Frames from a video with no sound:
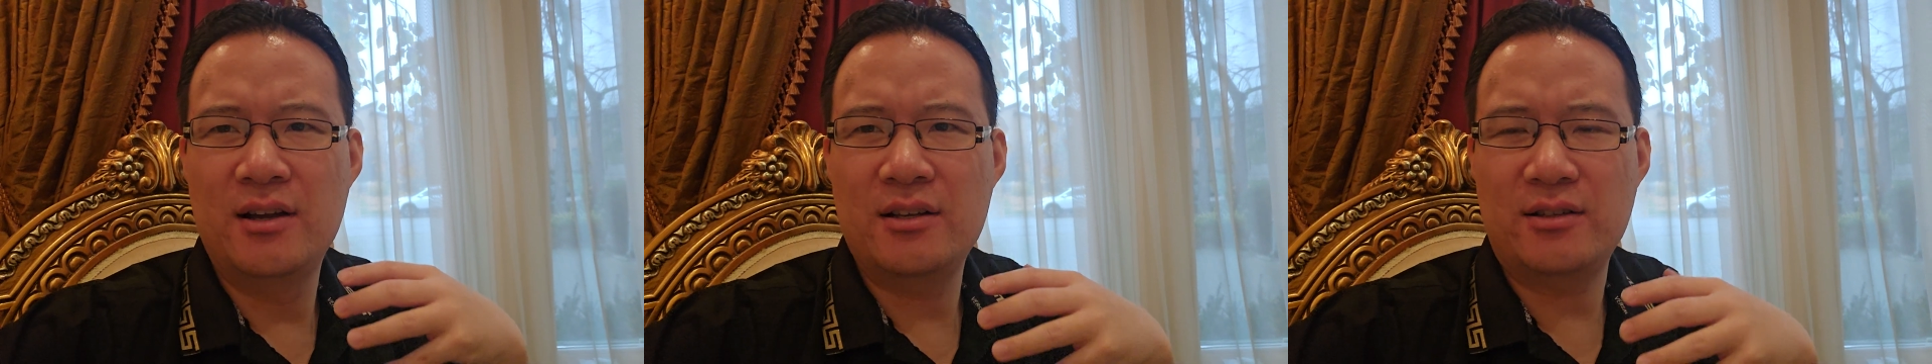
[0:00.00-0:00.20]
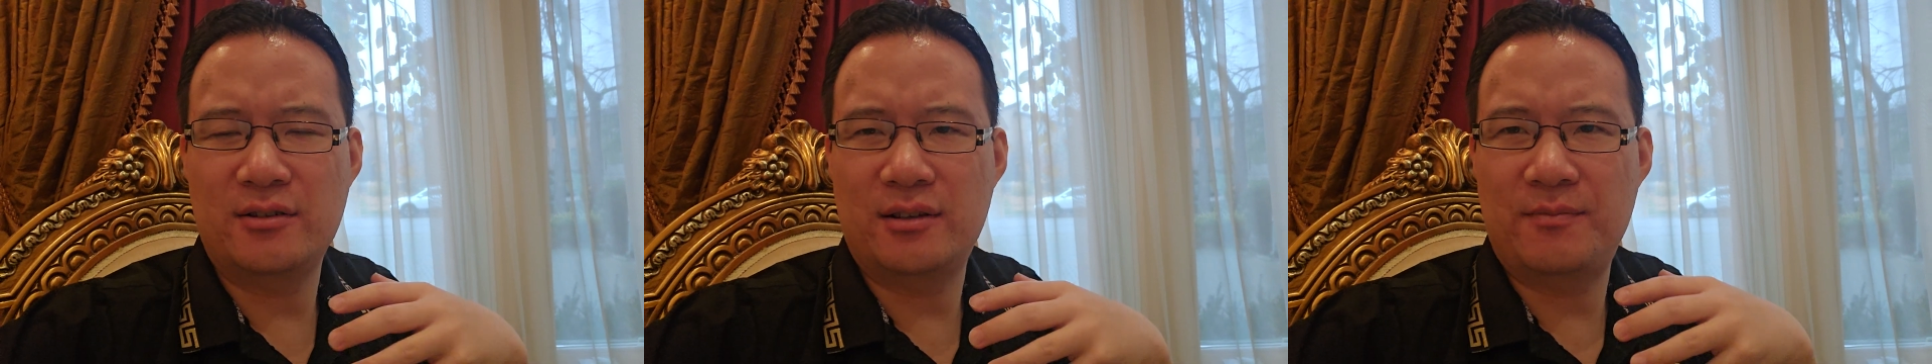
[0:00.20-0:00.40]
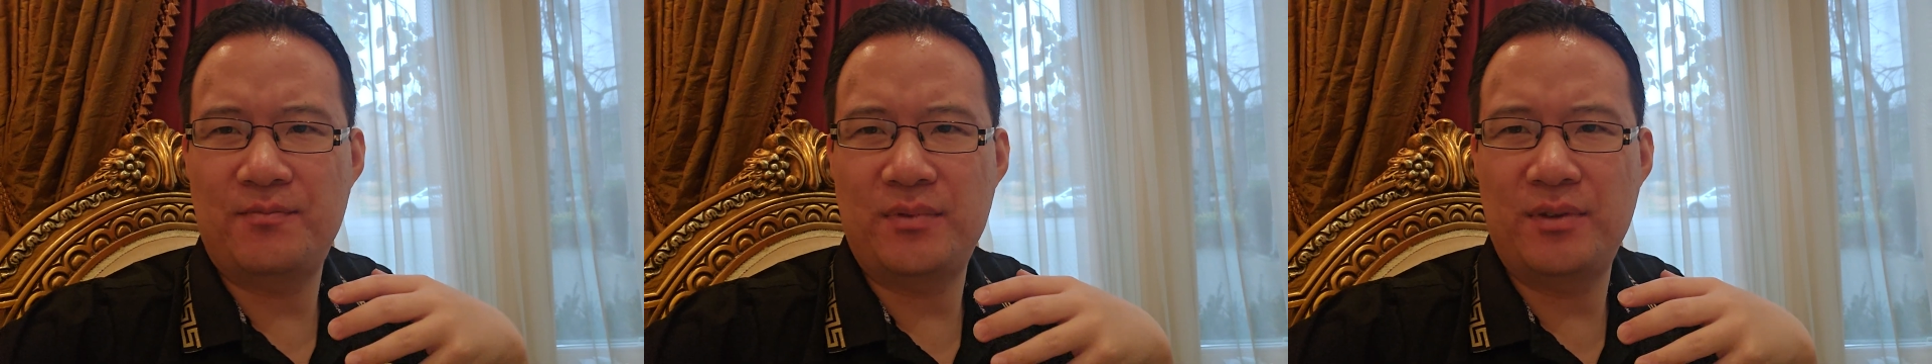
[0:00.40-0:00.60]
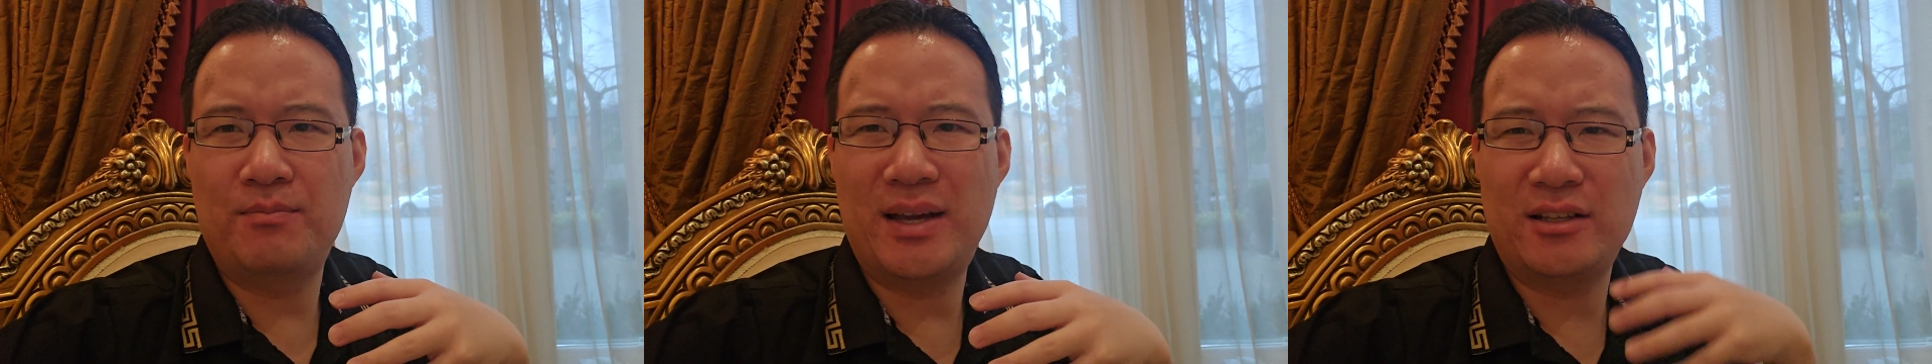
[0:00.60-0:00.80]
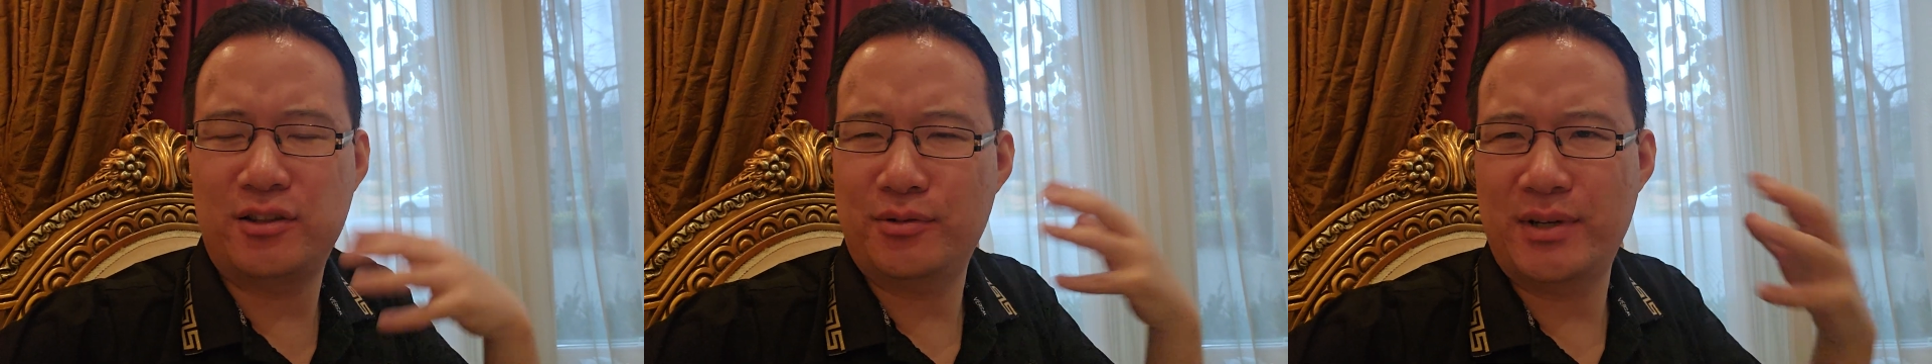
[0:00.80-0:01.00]
certain
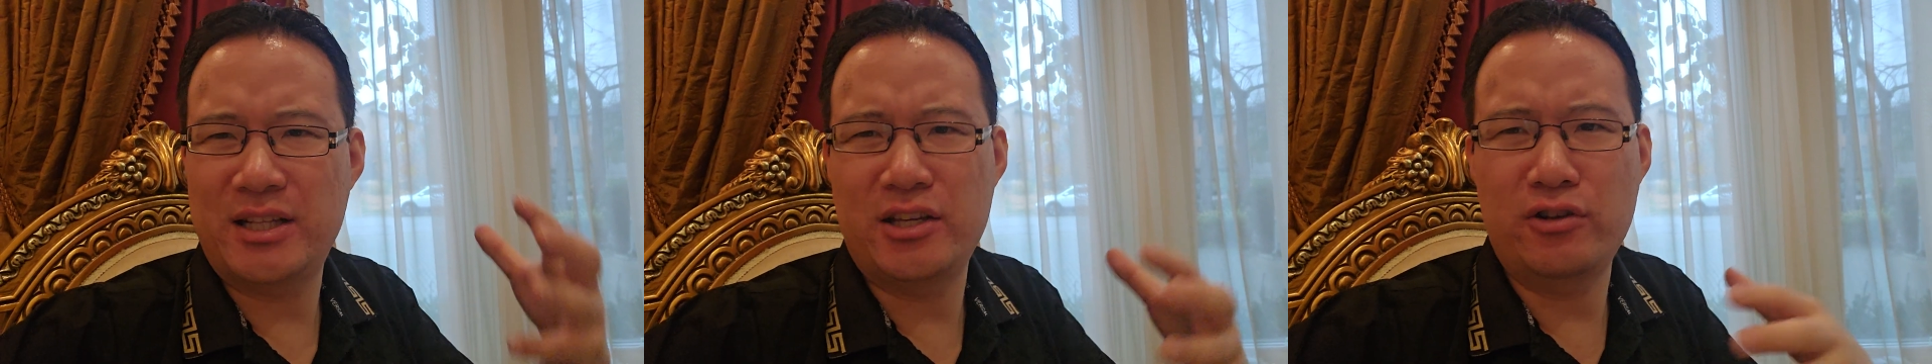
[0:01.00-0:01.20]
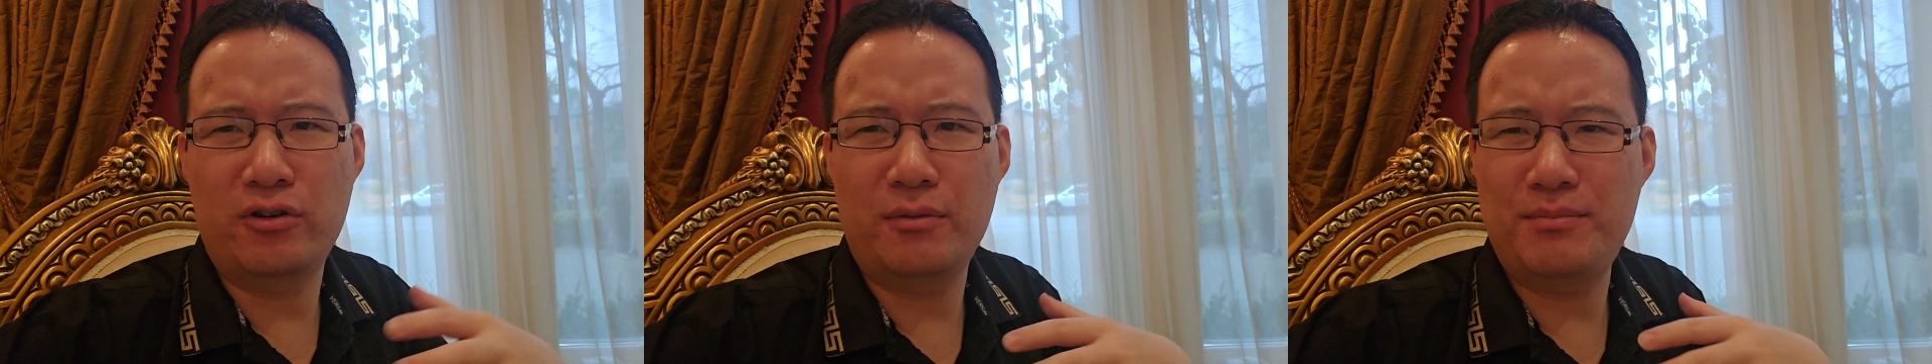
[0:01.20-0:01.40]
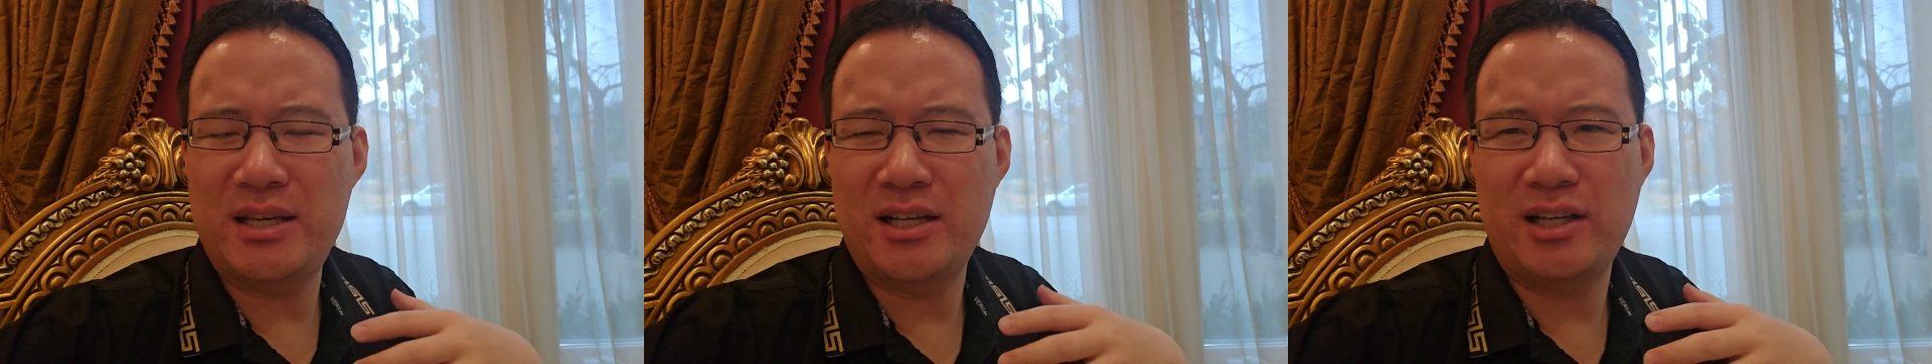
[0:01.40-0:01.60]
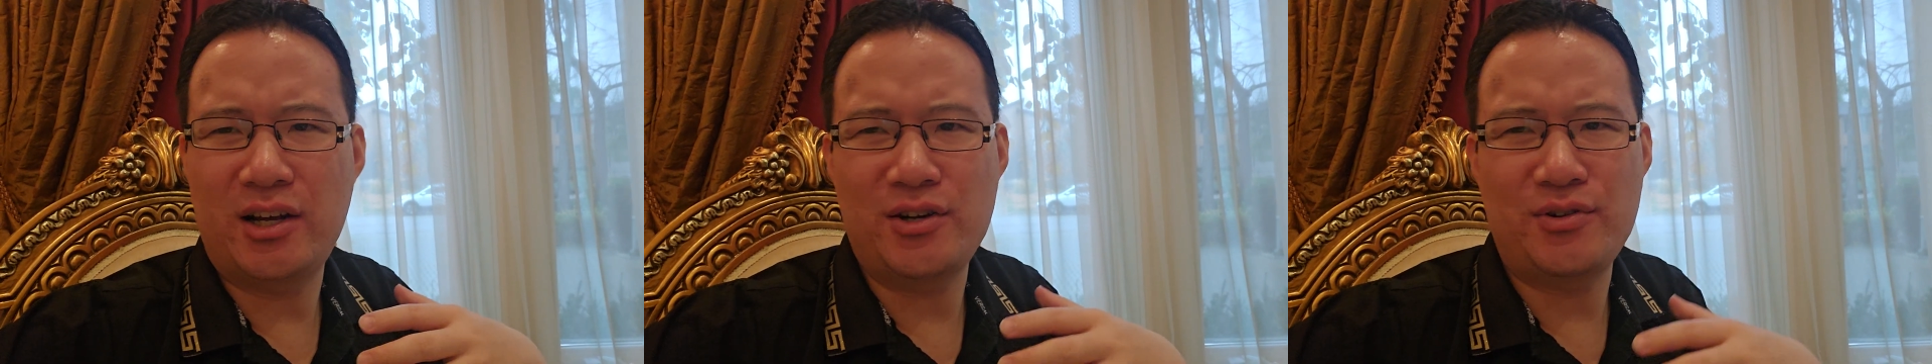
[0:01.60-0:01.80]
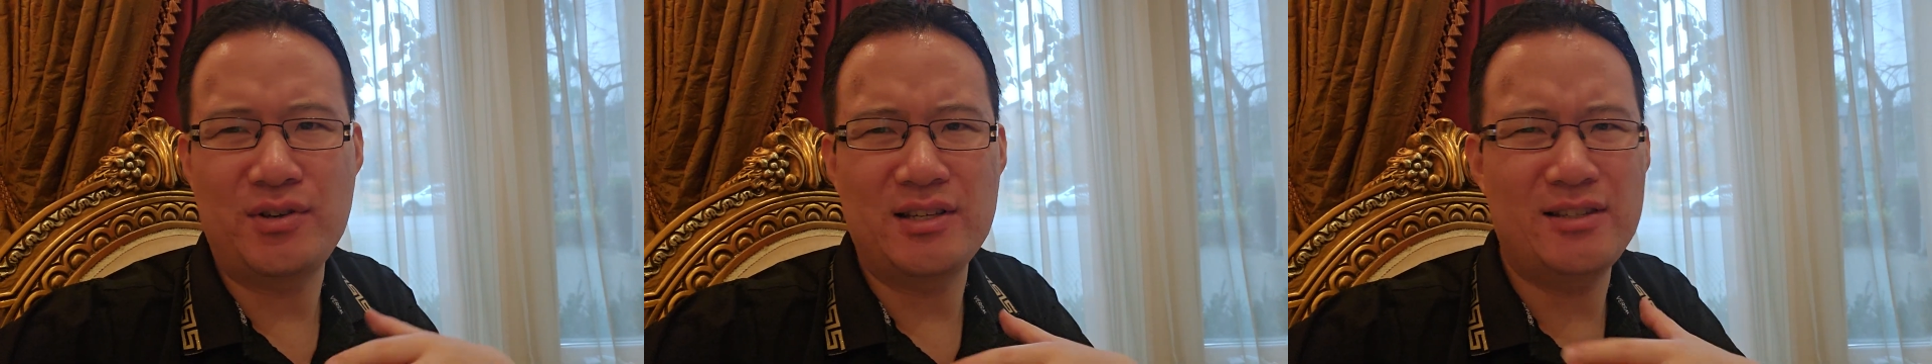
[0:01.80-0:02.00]
Mediterranean European
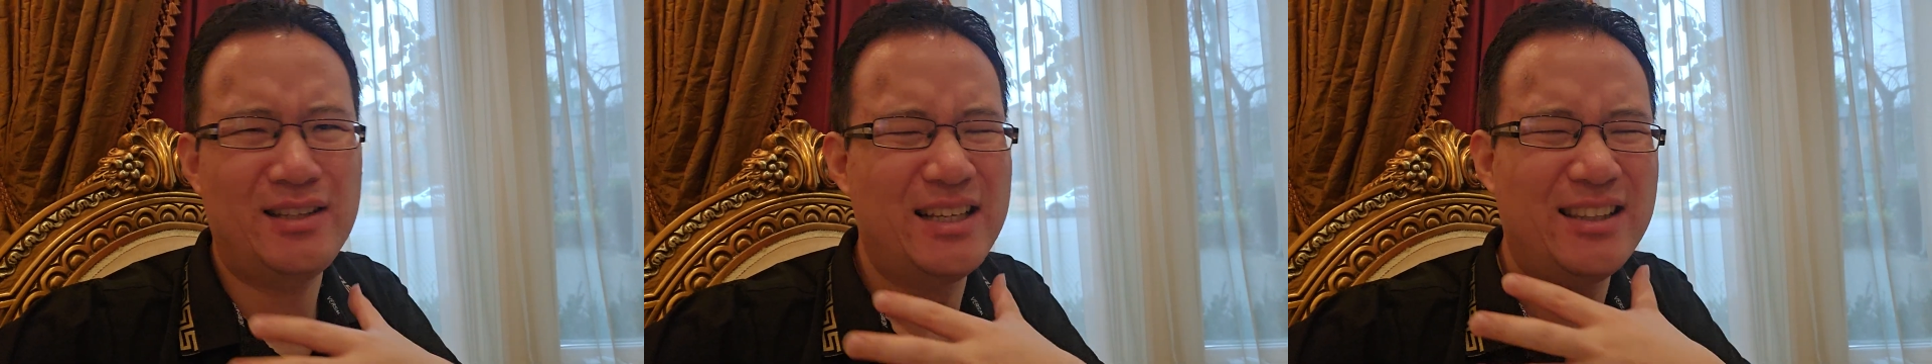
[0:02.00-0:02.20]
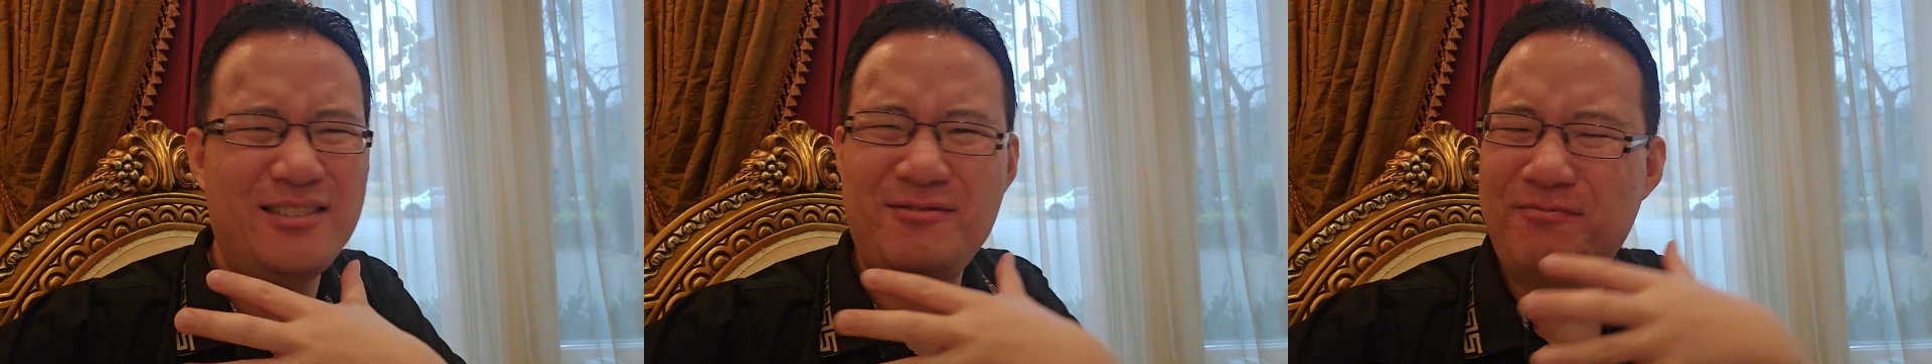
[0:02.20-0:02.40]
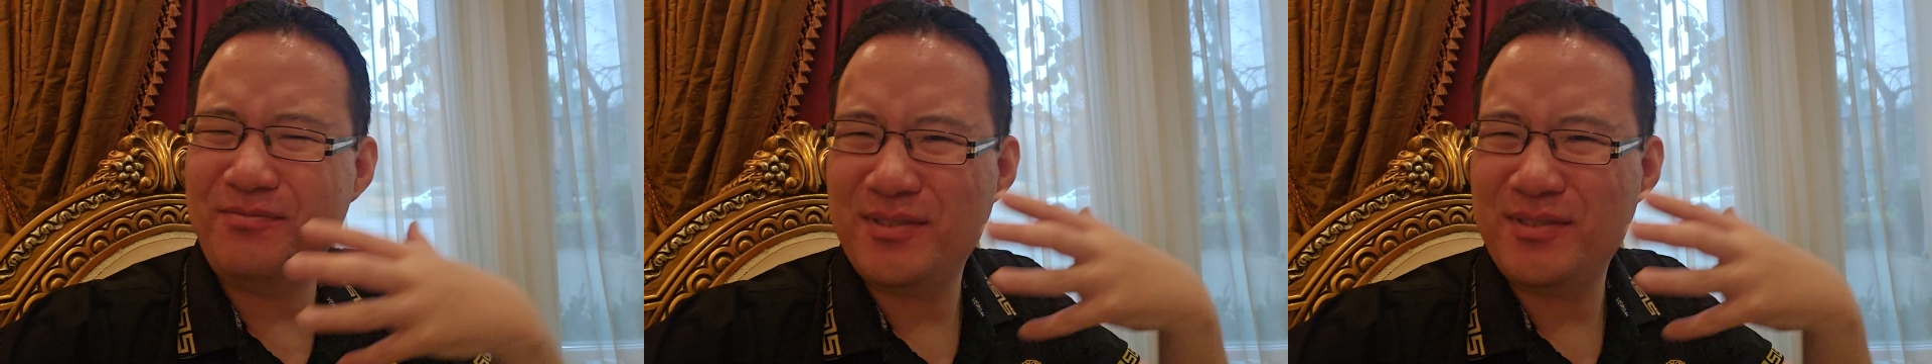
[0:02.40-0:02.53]
countries, like